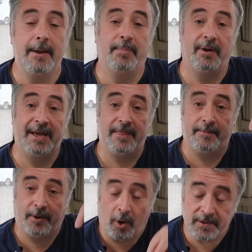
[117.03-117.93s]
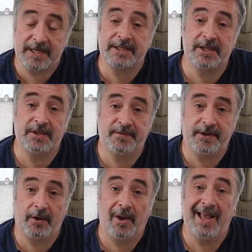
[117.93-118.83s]
but in the context of this
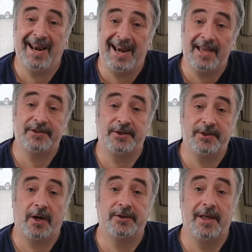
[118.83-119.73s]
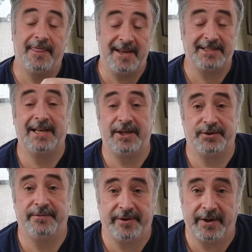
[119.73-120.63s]
video, let's discuss this
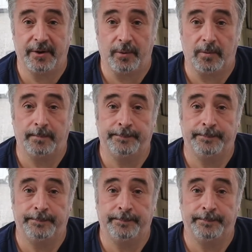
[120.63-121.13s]
leisure vehicle.